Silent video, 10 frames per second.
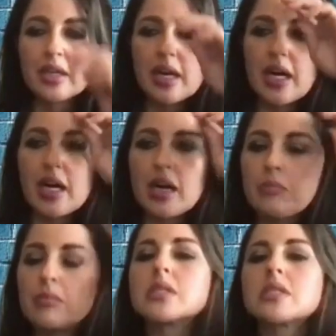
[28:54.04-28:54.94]

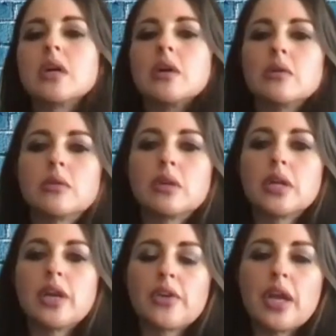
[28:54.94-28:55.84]
Um, so
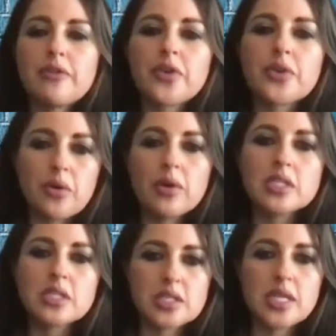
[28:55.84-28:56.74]
if, if you're
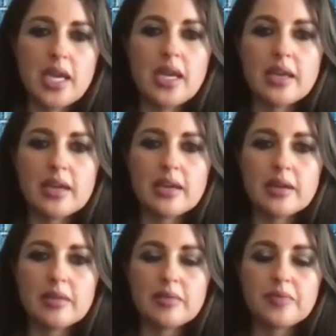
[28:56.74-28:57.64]
going to take
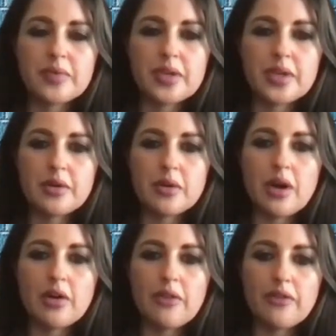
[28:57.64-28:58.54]
you know a, a